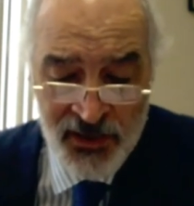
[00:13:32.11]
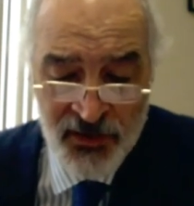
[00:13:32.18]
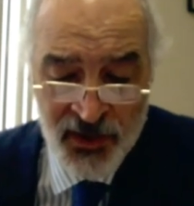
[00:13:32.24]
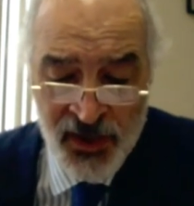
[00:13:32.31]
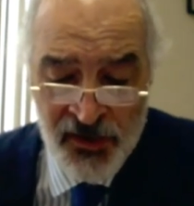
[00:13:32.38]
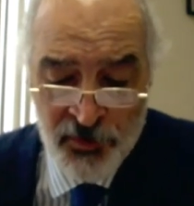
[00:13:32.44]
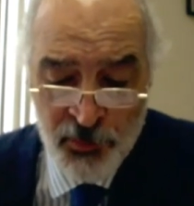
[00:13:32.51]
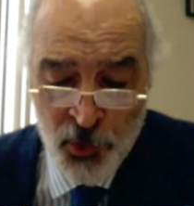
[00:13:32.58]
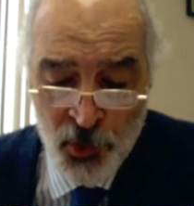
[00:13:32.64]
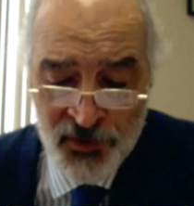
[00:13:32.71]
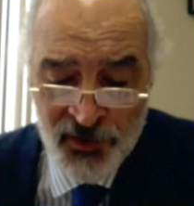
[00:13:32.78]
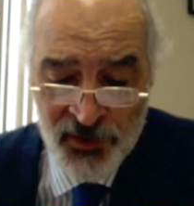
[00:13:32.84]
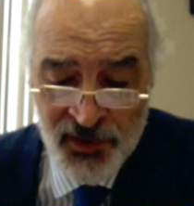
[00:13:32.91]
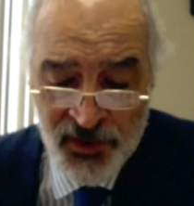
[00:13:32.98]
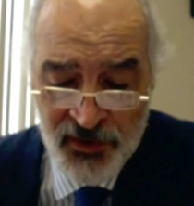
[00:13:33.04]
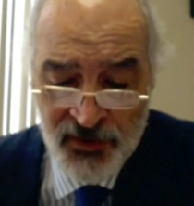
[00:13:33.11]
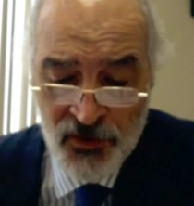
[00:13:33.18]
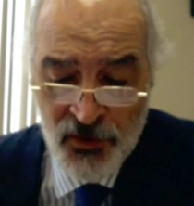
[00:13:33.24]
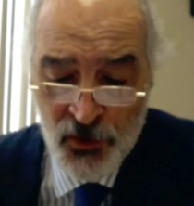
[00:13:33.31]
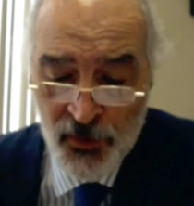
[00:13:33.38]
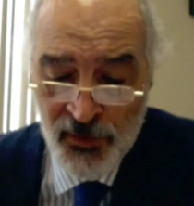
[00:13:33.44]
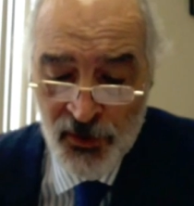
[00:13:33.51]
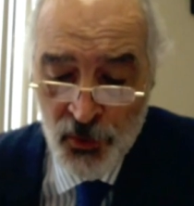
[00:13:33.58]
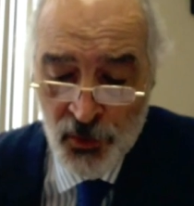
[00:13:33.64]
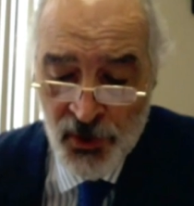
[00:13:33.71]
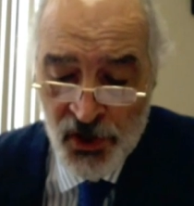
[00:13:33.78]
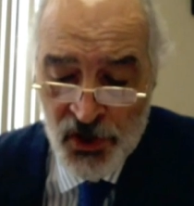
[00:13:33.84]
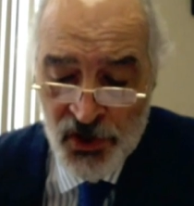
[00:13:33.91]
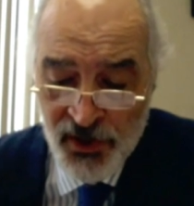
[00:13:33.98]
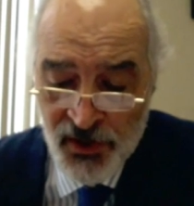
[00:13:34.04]
its equipment, and
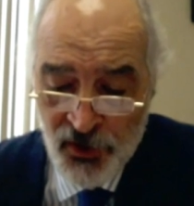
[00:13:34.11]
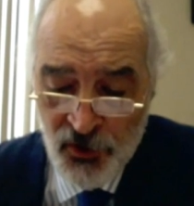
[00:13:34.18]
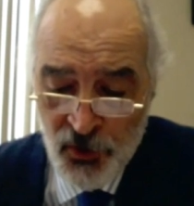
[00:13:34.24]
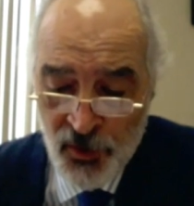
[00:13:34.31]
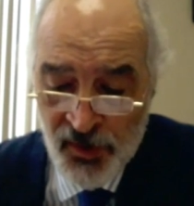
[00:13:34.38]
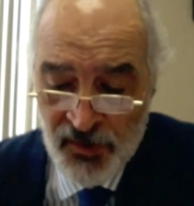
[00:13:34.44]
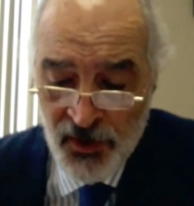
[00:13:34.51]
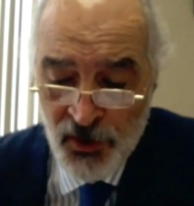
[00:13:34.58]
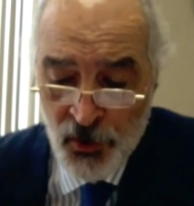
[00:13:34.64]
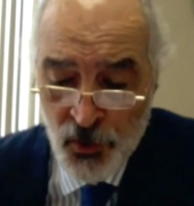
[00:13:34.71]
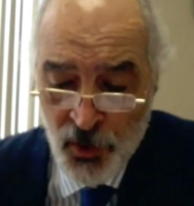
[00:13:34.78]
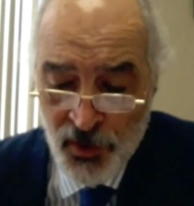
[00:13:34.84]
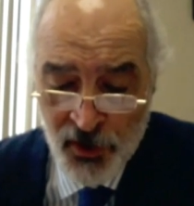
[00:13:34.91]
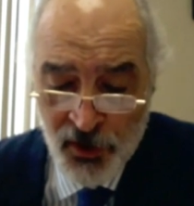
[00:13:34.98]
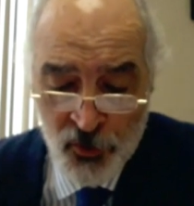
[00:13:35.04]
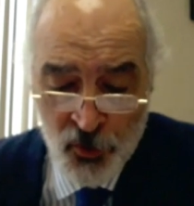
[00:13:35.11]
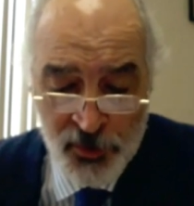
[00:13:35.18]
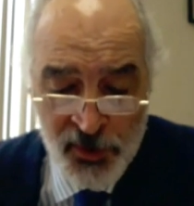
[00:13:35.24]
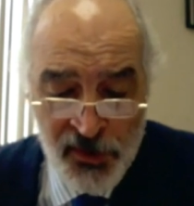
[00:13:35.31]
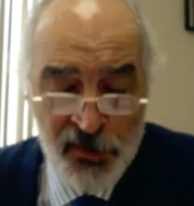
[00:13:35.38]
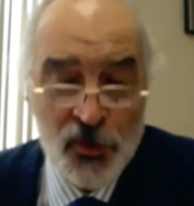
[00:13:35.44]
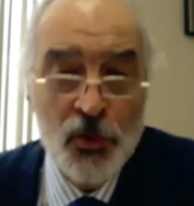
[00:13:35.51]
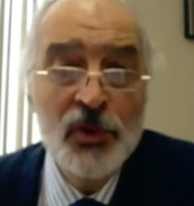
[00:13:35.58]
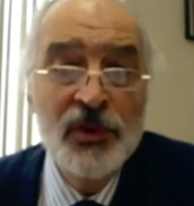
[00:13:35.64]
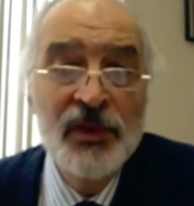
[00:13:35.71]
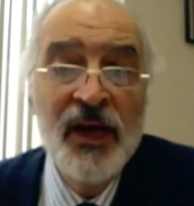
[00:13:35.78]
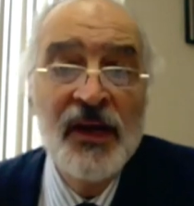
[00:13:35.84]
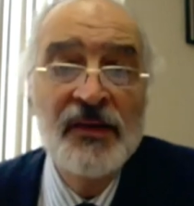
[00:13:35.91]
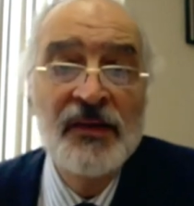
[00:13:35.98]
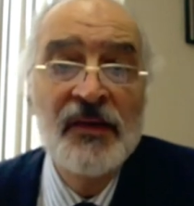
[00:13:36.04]
transported it to the Turkish territories in
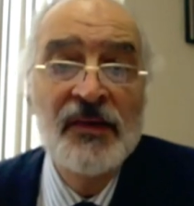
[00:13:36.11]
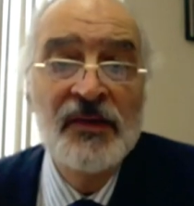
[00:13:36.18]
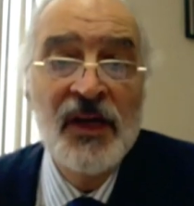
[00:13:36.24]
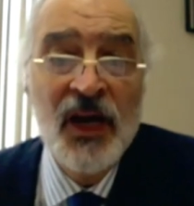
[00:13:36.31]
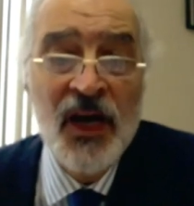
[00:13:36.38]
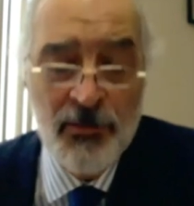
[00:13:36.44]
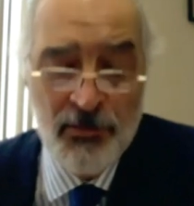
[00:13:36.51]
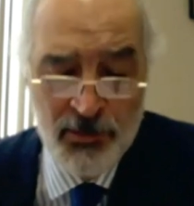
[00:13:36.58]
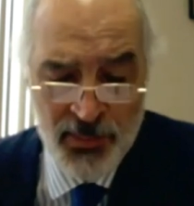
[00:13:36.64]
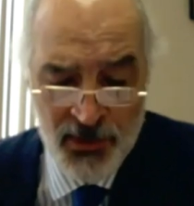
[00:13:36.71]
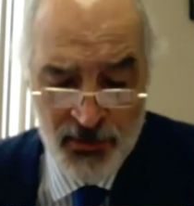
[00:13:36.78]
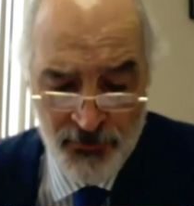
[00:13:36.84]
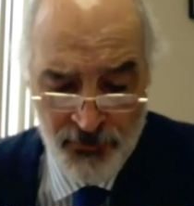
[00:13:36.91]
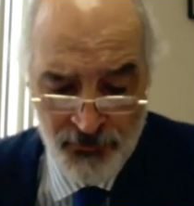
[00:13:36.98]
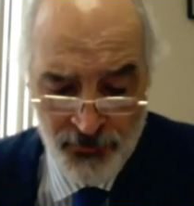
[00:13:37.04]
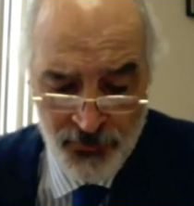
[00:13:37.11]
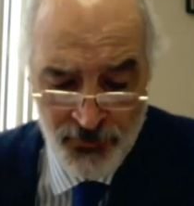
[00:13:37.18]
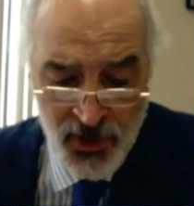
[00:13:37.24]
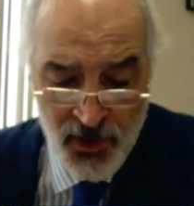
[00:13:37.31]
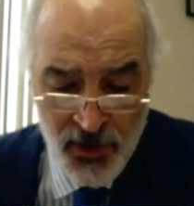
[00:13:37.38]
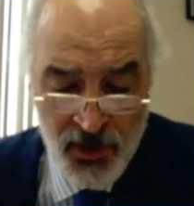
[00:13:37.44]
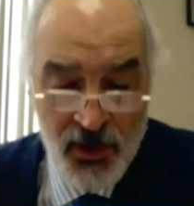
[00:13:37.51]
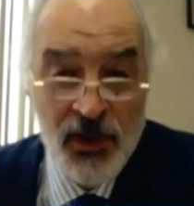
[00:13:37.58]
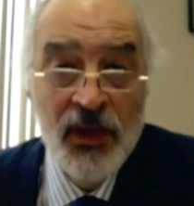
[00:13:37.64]
order to be sold as scrap.